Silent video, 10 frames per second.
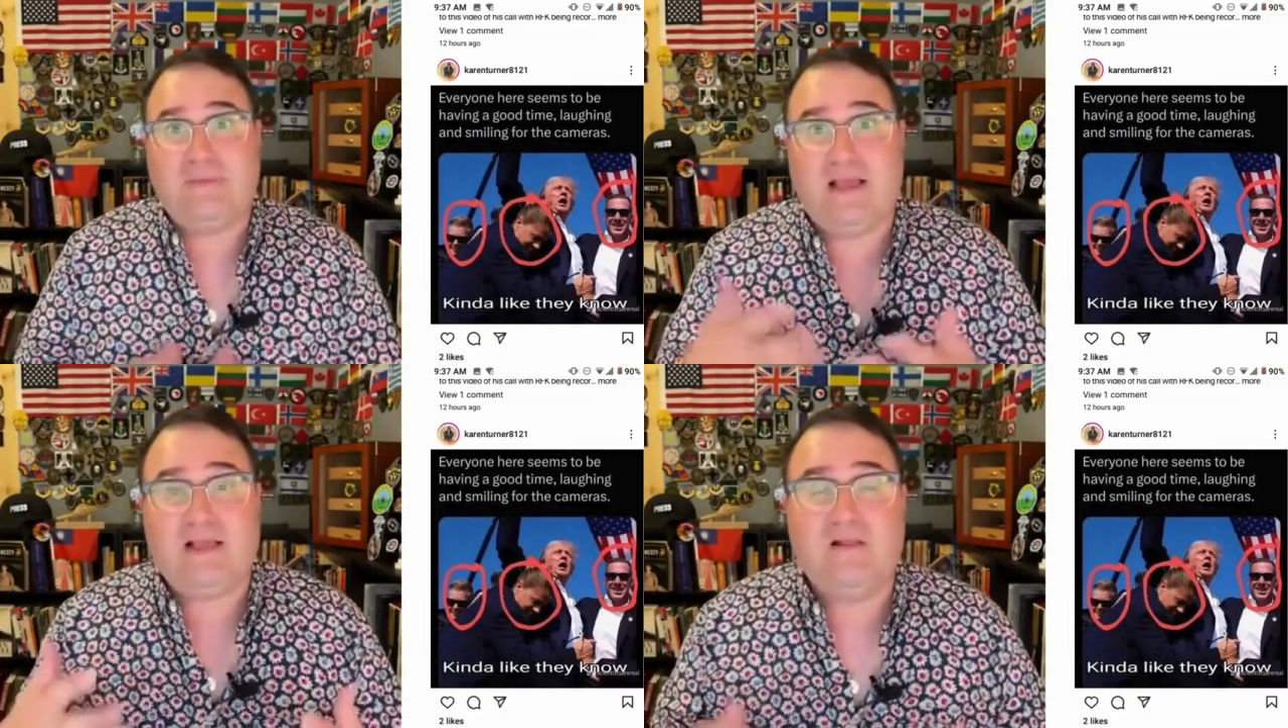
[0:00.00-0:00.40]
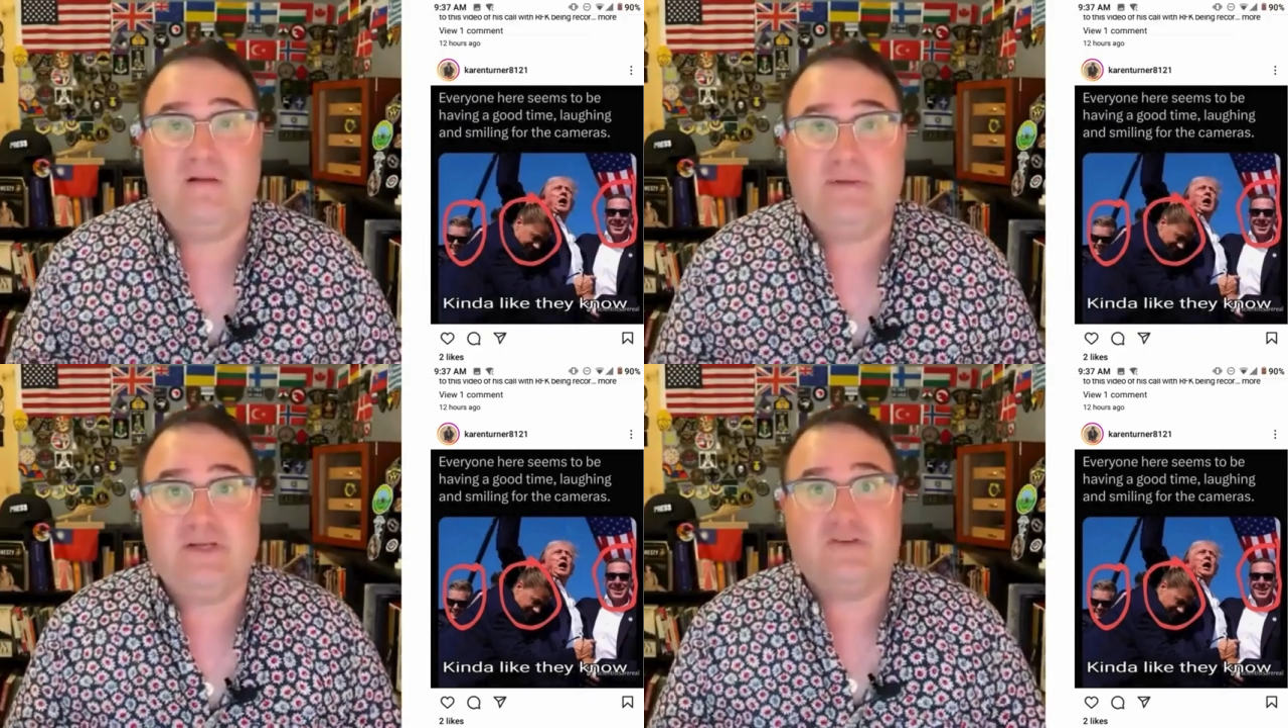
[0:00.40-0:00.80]
by
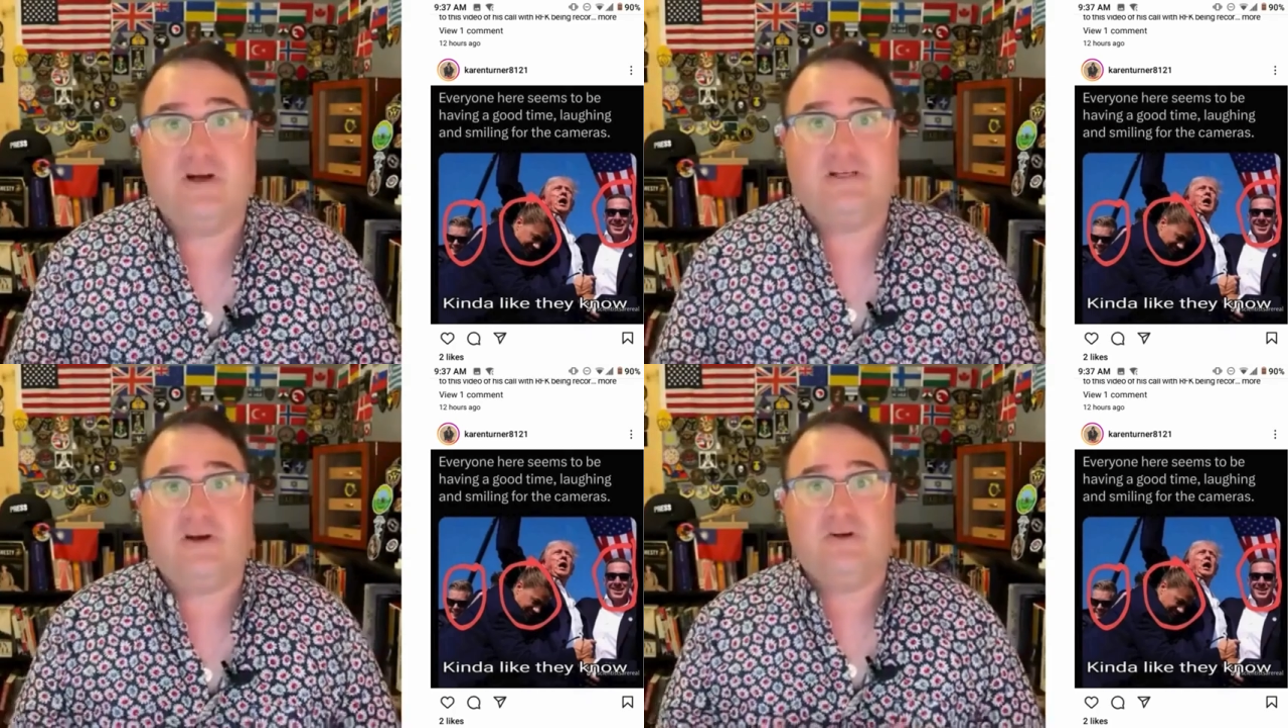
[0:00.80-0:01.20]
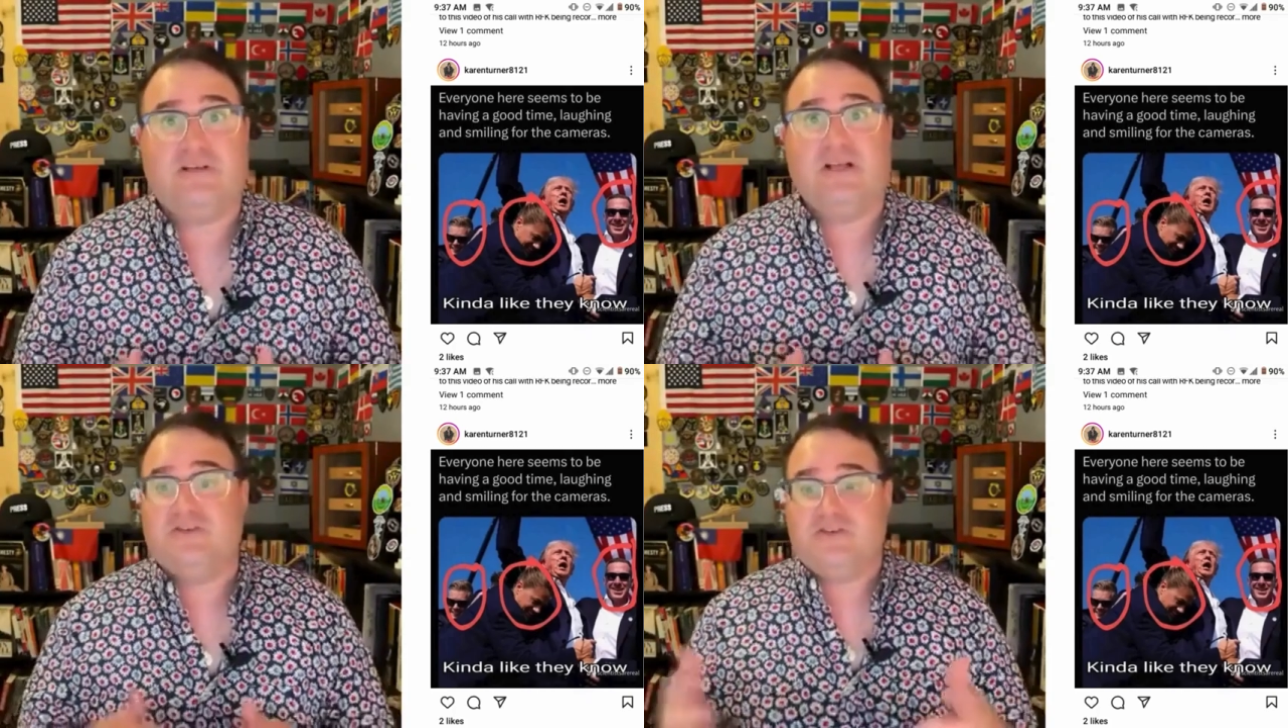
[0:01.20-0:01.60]
Colombia drug
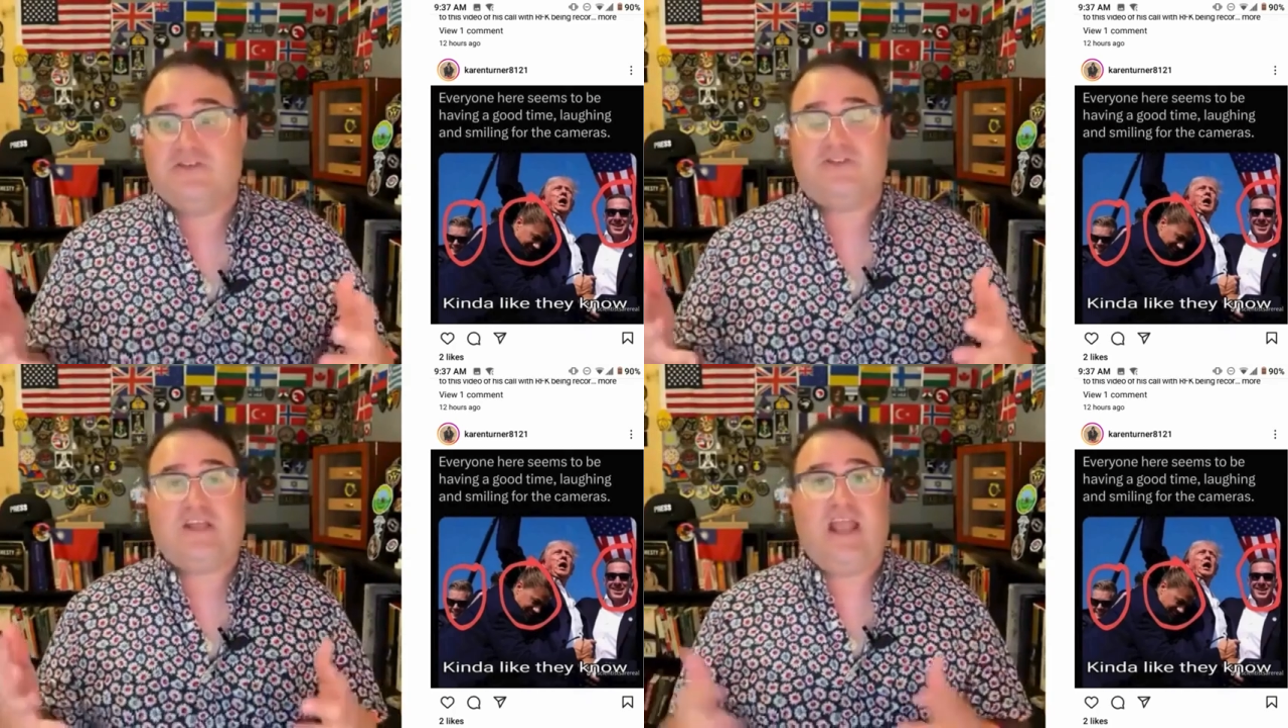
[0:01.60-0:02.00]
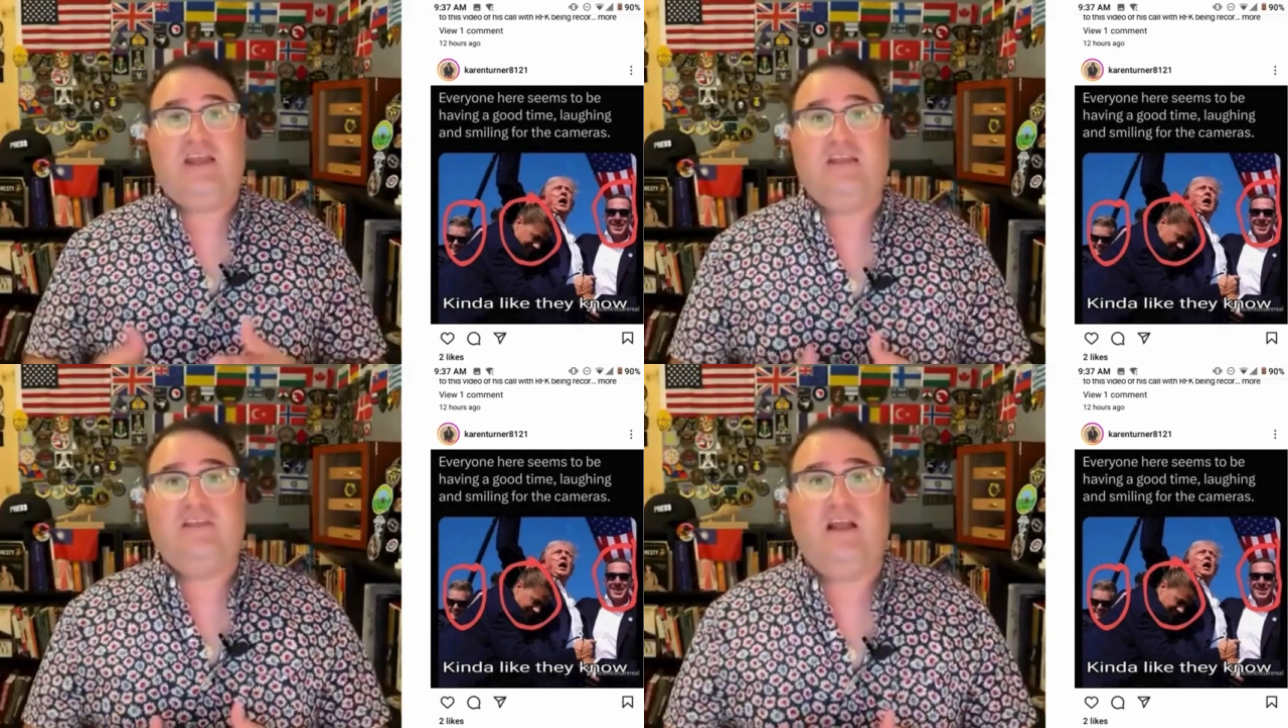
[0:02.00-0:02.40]
cartels are just
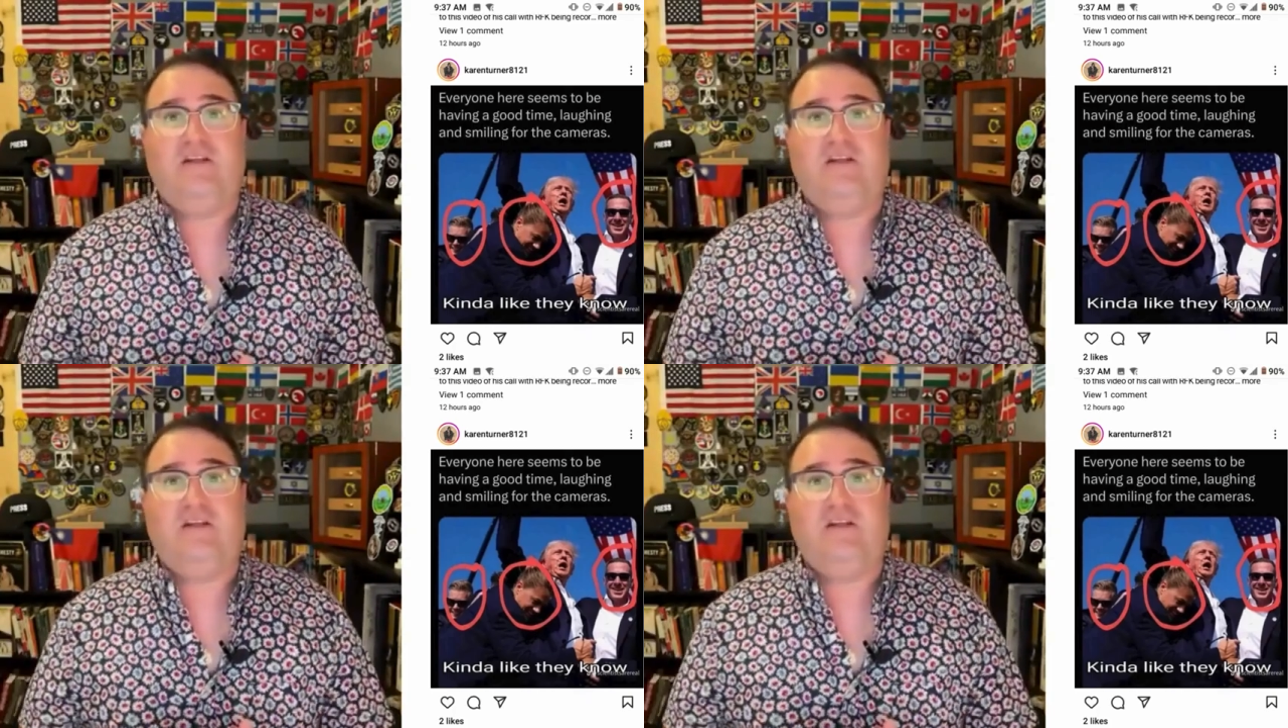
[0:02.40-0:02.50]
standing there.